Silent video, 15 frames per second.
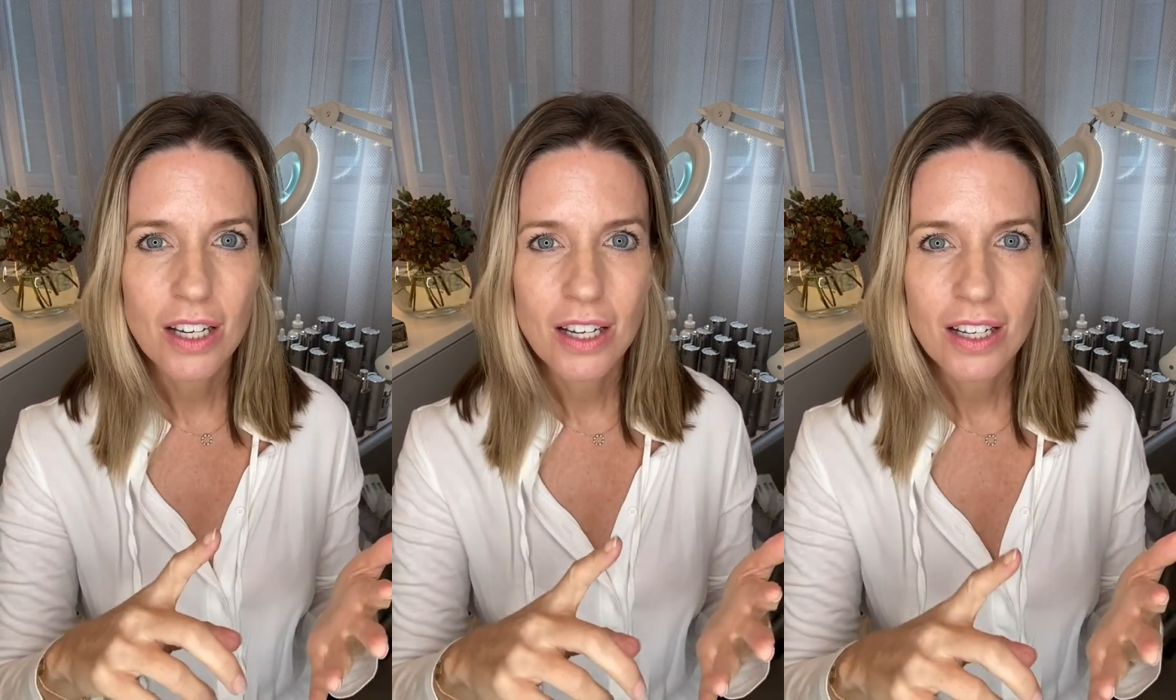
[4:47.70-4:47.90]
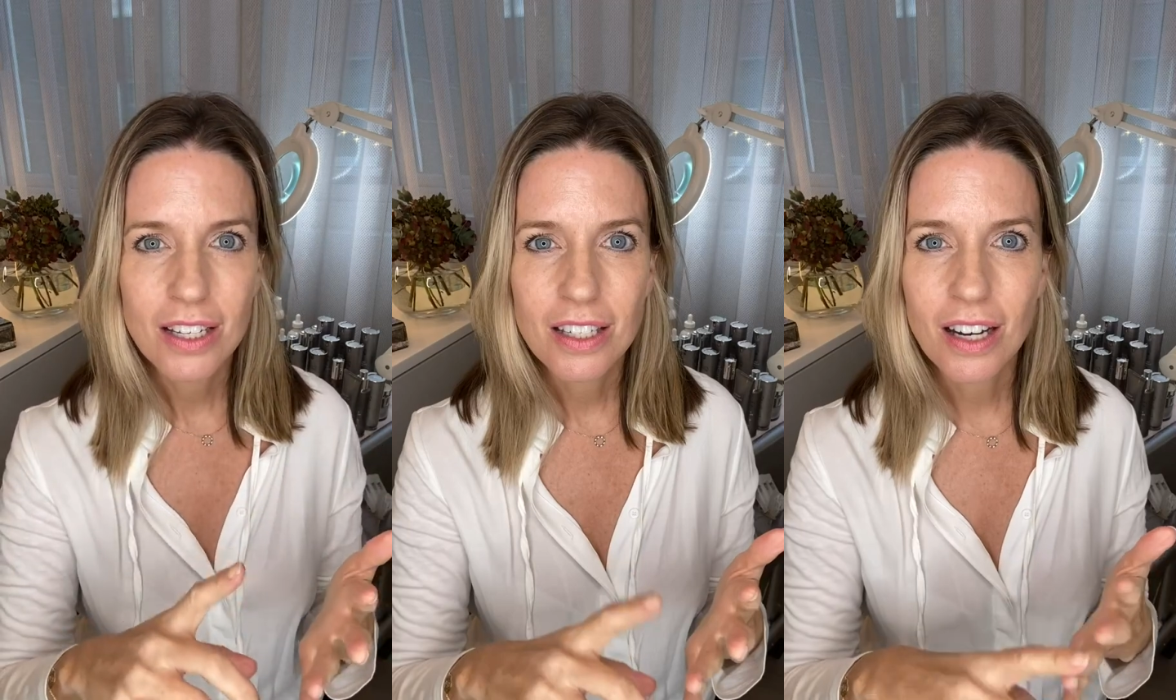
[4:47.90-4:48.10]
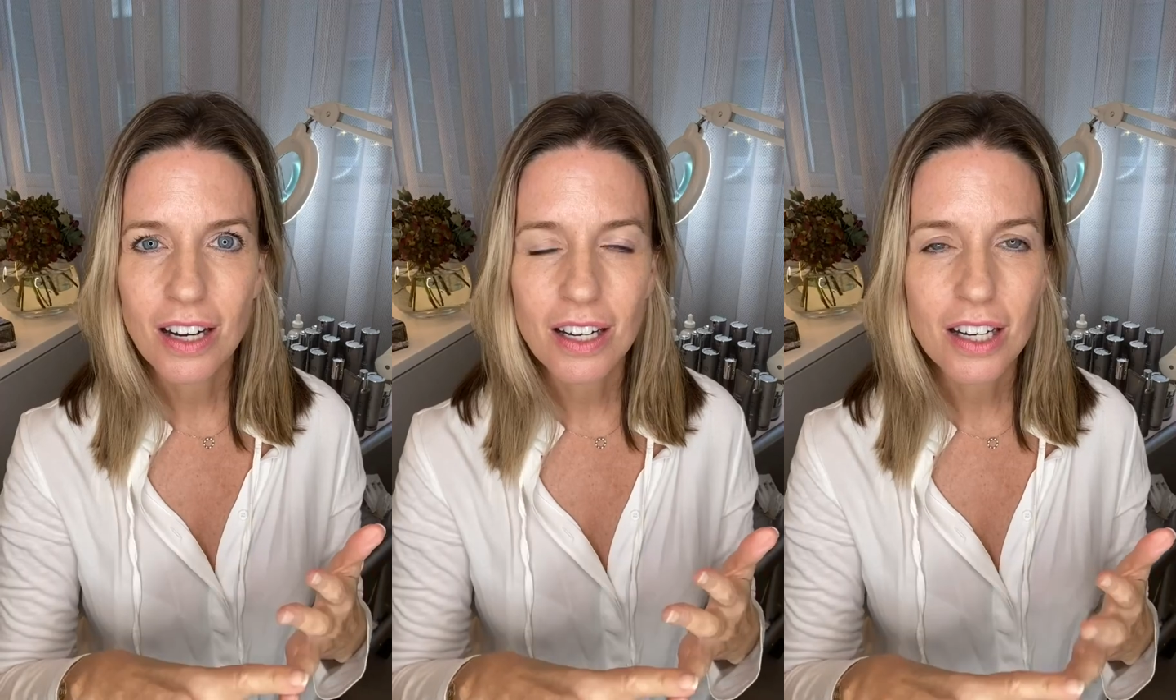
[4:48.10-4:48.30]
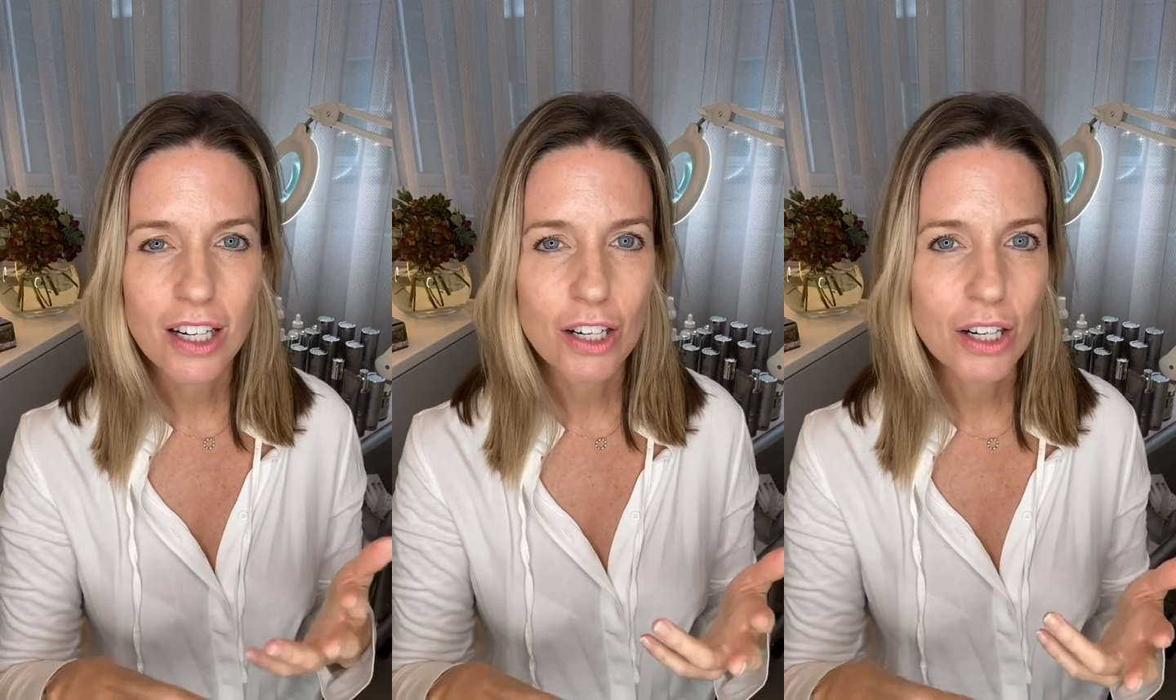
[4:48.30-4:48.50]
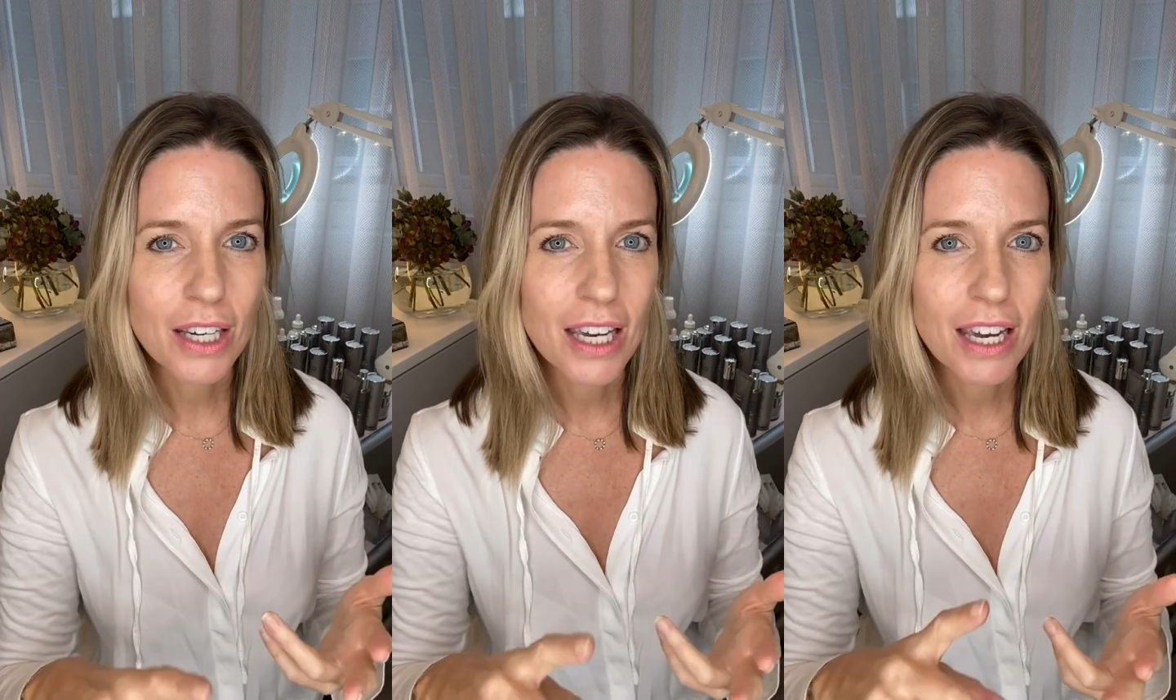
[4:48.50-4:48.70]
younger
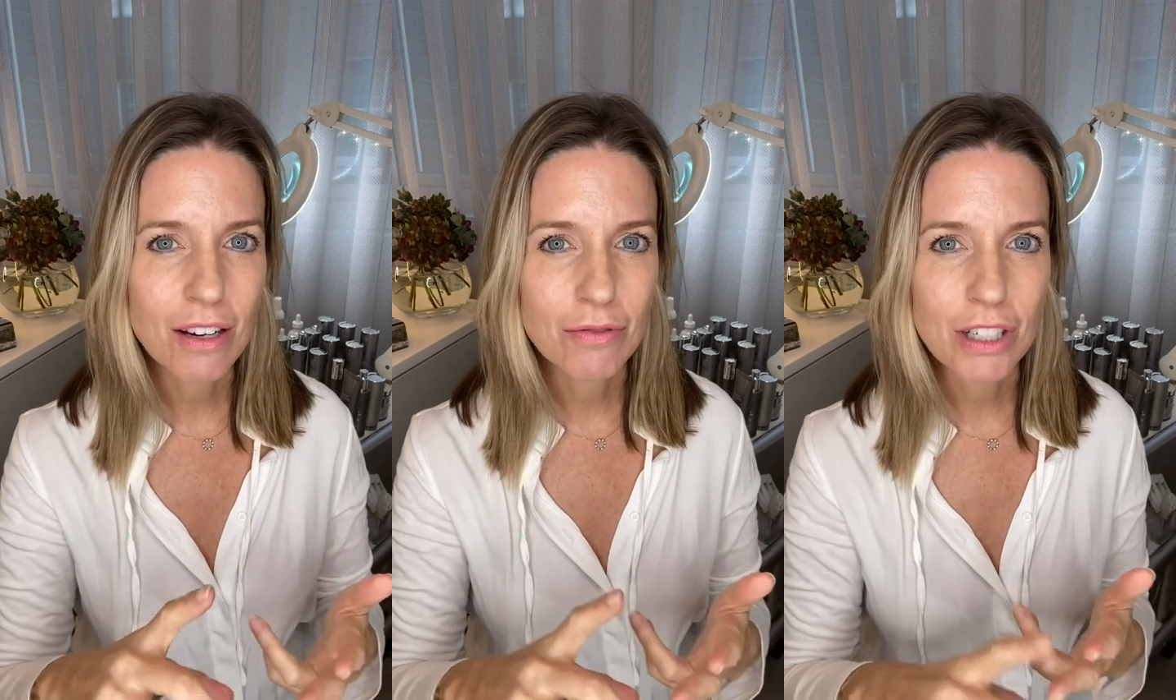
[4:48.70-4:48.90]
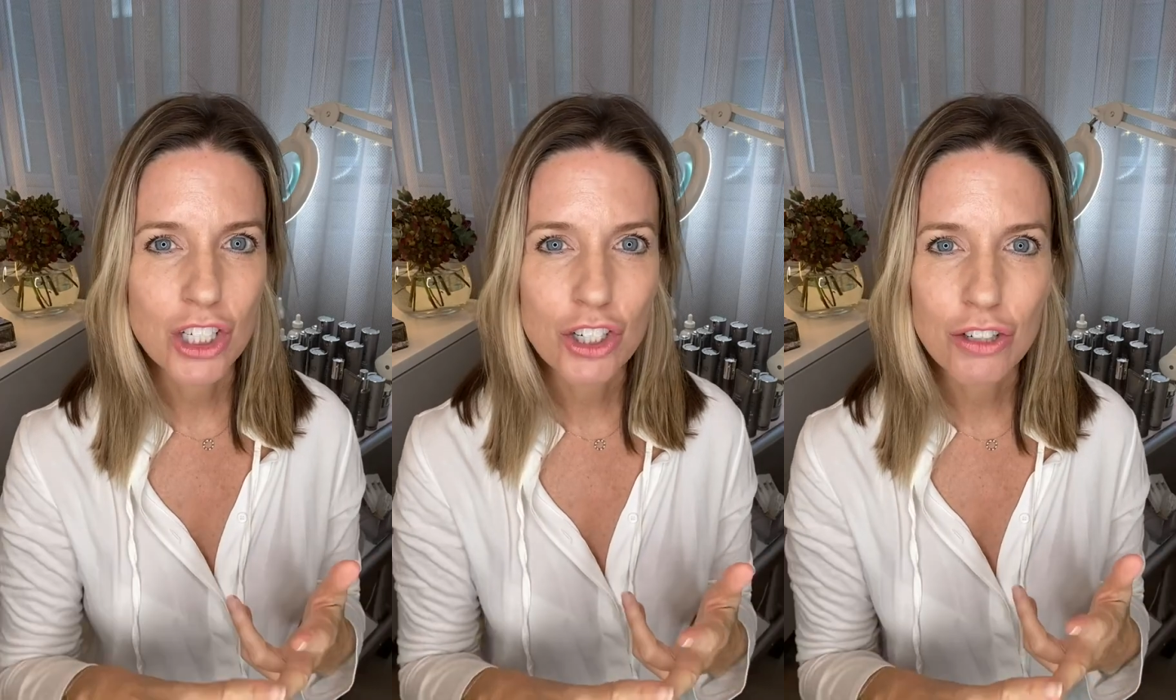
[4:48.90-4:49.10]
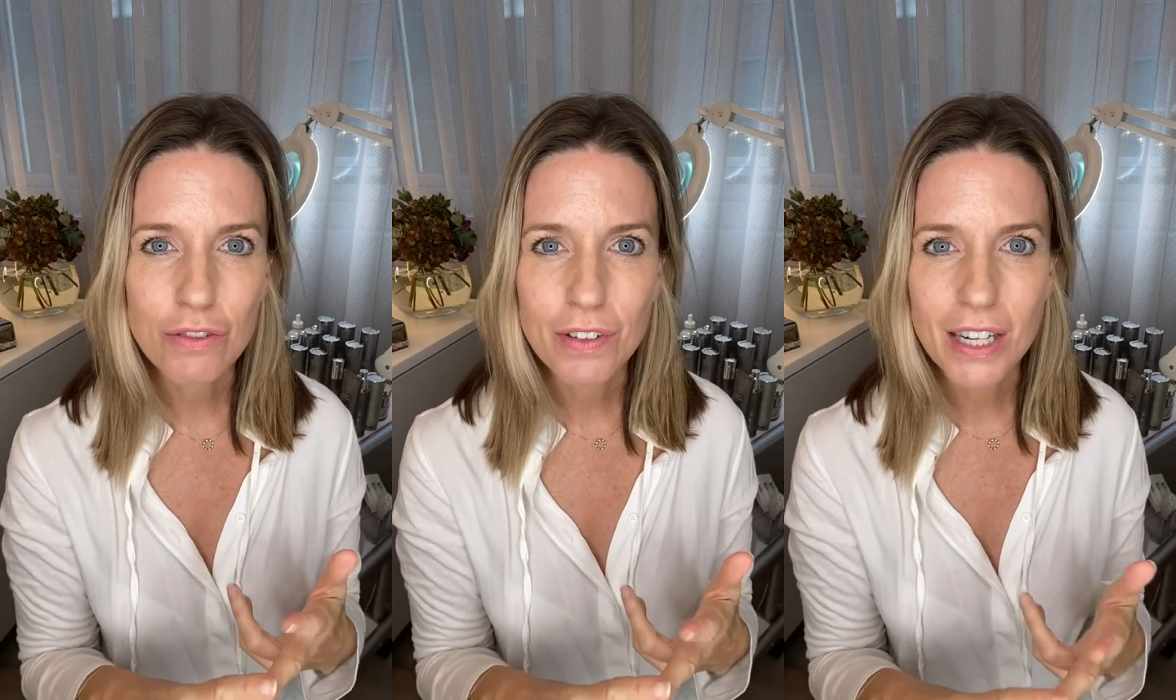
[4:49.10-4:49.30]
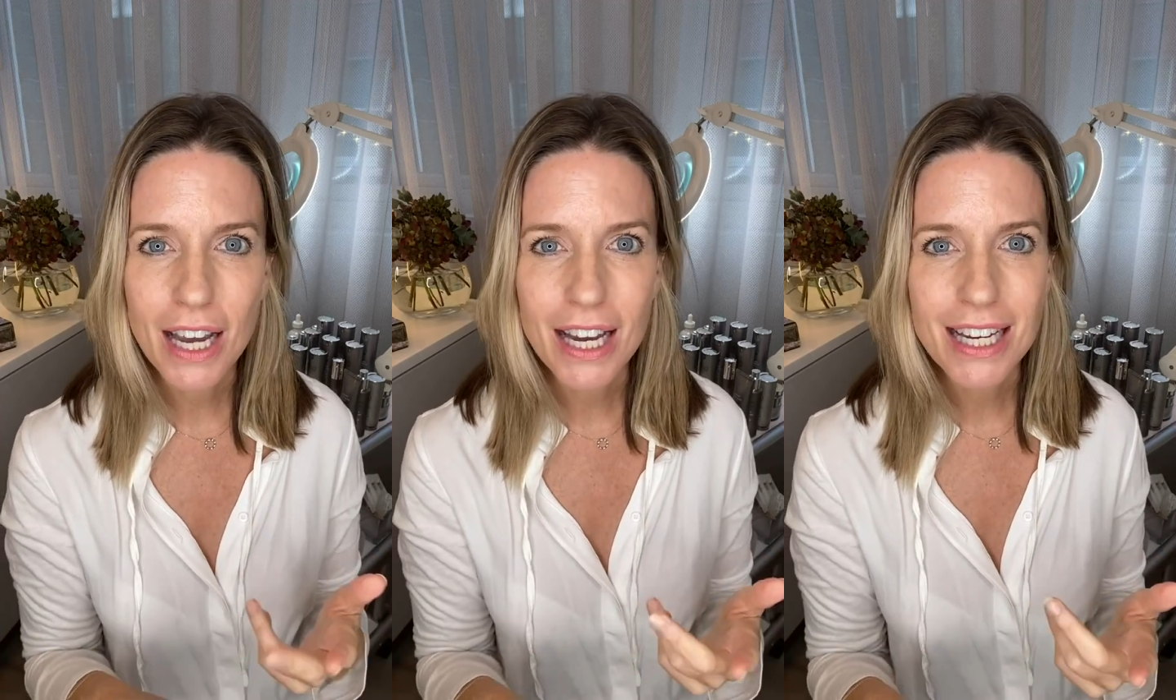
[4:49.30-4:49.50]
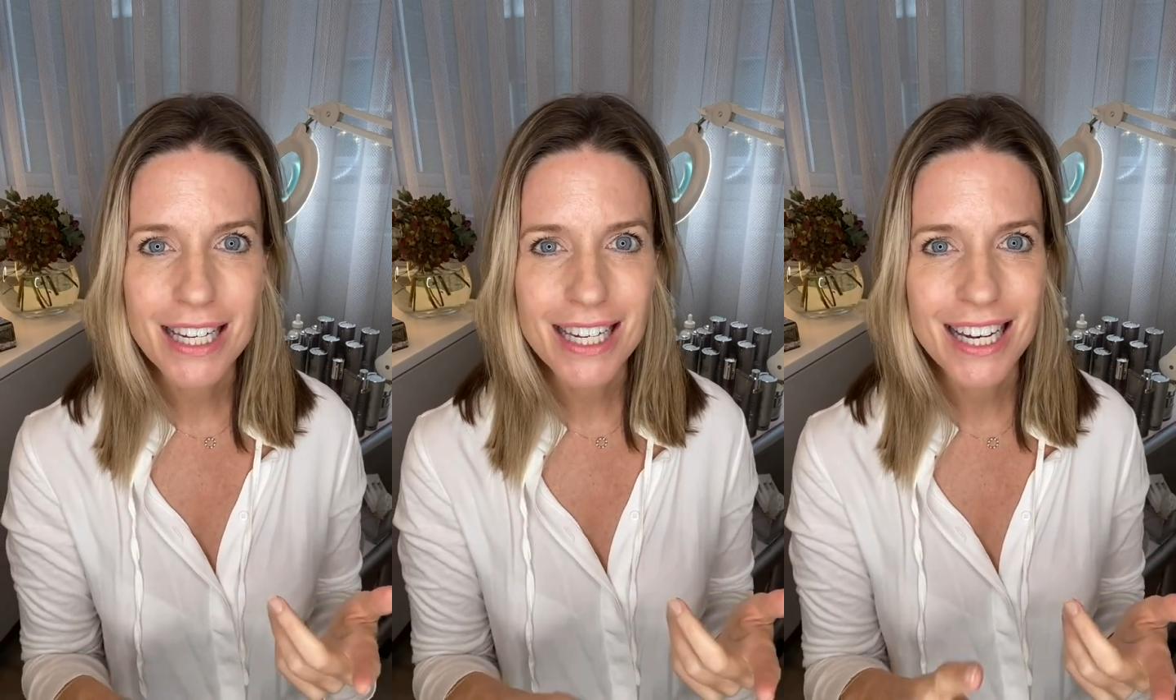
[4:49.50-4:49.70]
looking,
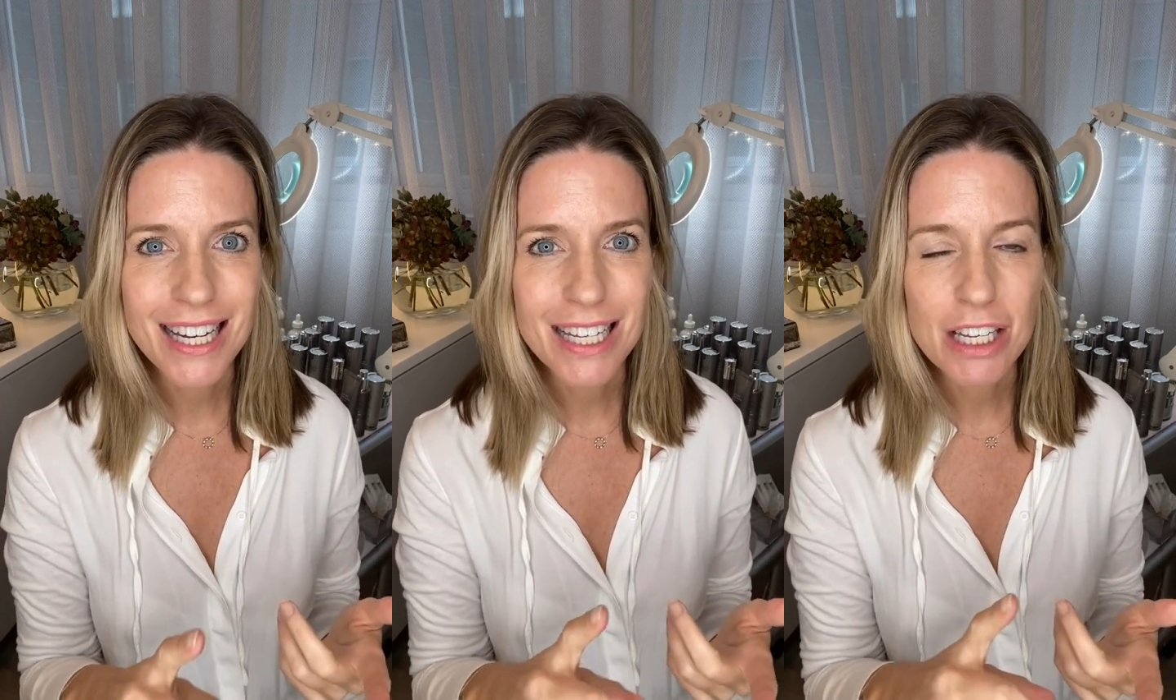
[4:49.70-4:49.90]
rejuvenated,